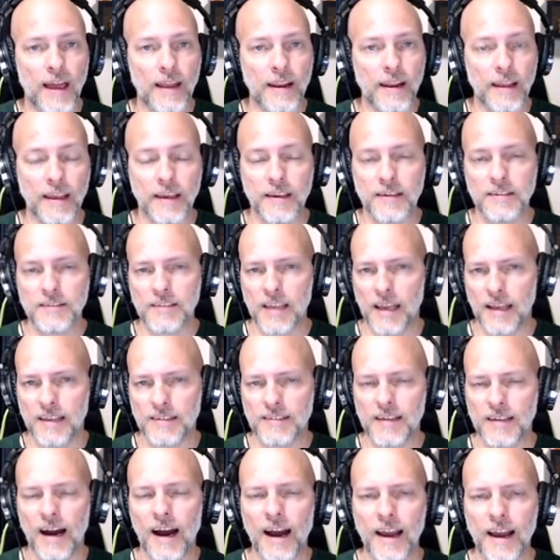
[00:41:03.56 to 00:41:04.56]
is as
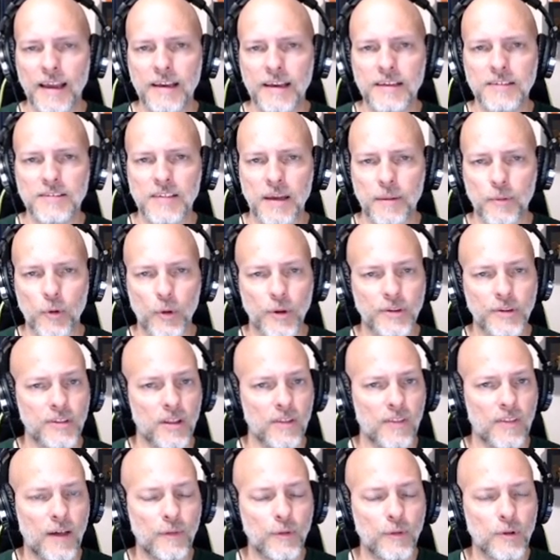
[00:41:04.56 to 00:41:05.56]
high as I'm going to
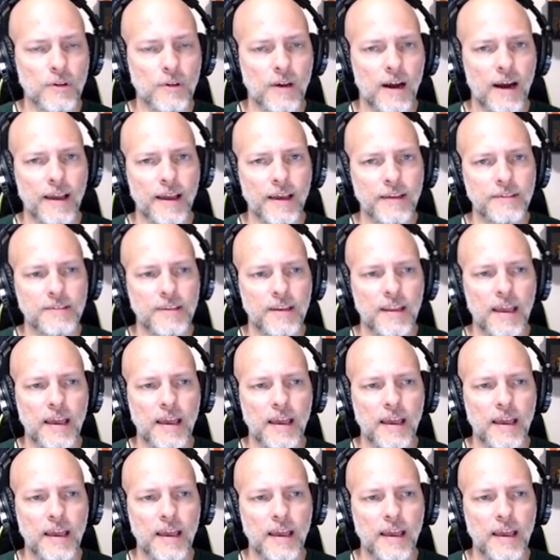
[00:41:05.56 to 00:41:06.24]
level Kaya today.